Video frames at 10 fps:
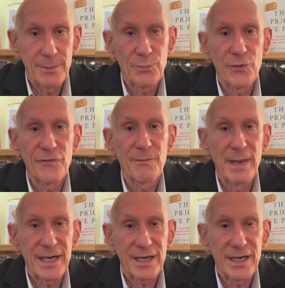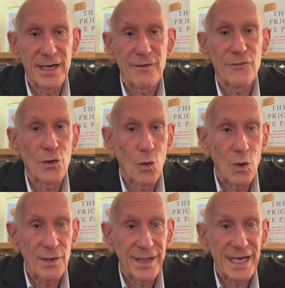improved Medicare for
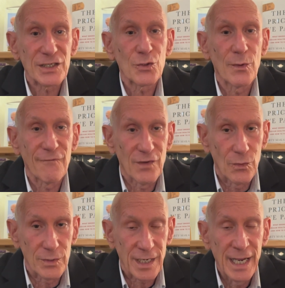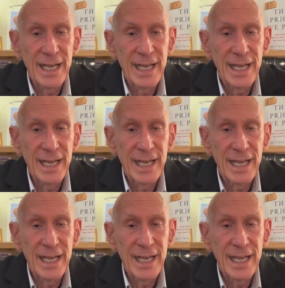All Act, to a vote.